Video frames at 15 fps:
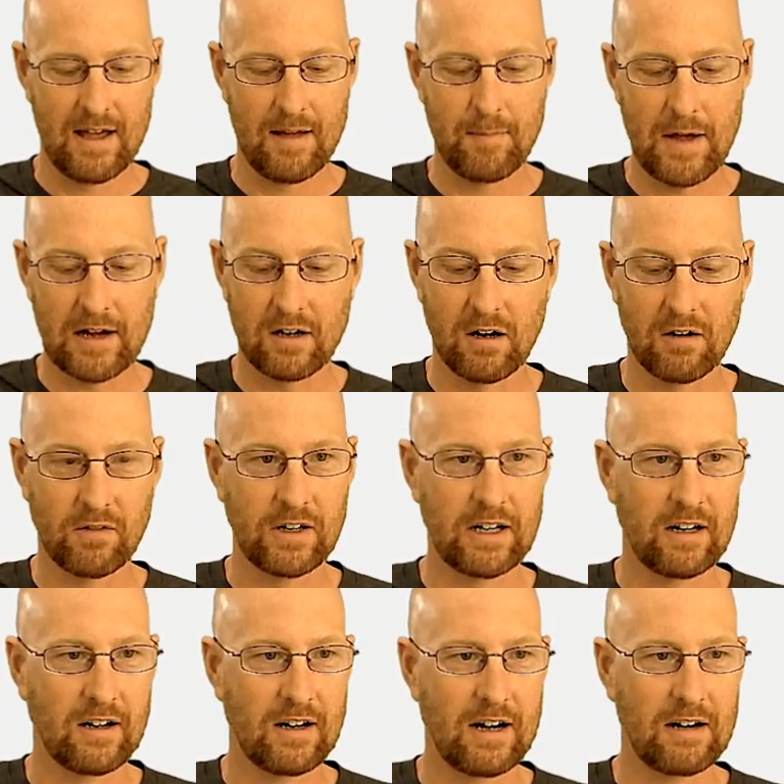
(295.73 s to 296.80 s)
head back over
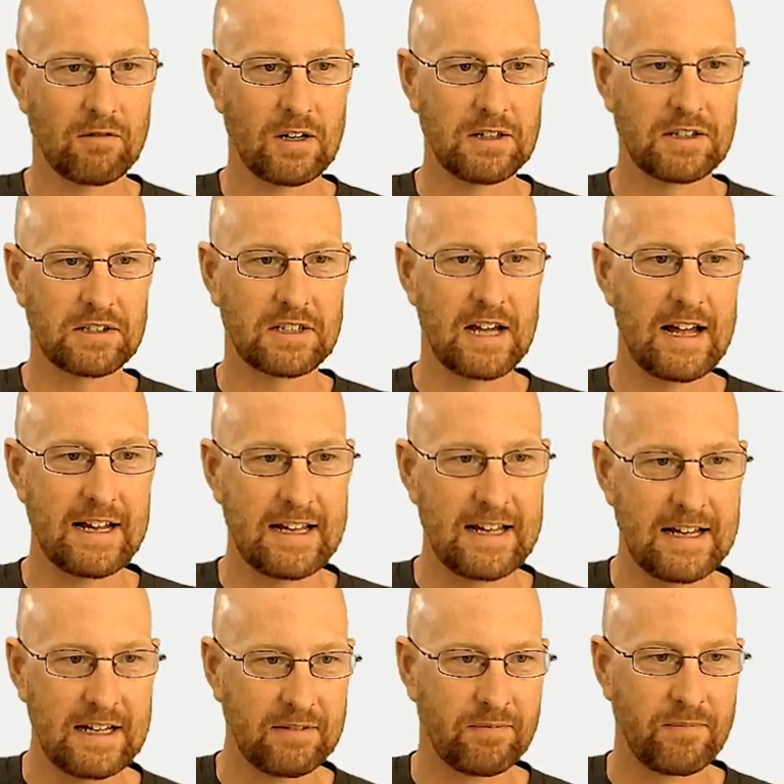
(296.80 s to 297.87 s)
here and run this guy
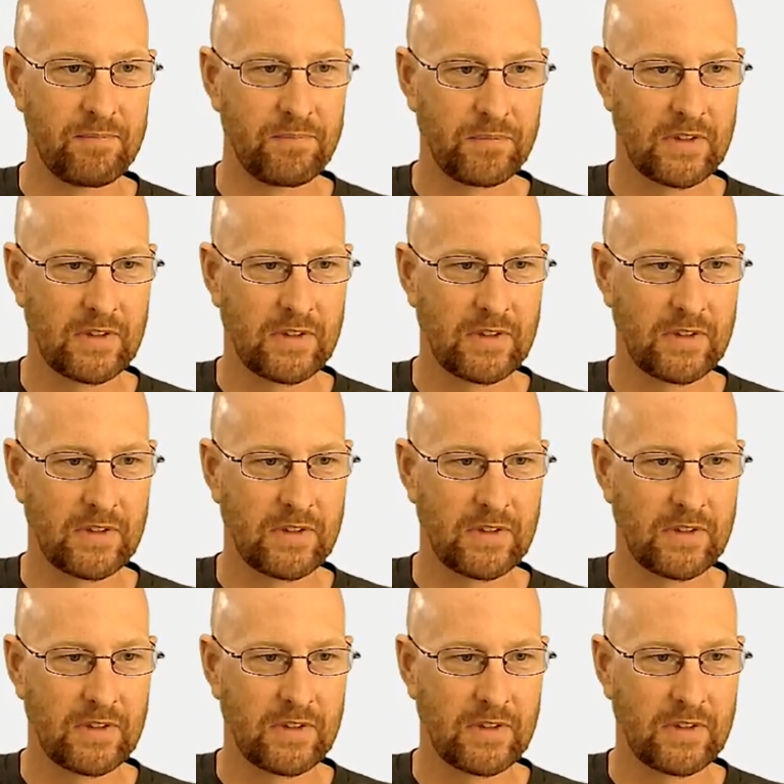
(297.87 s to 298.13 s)
again,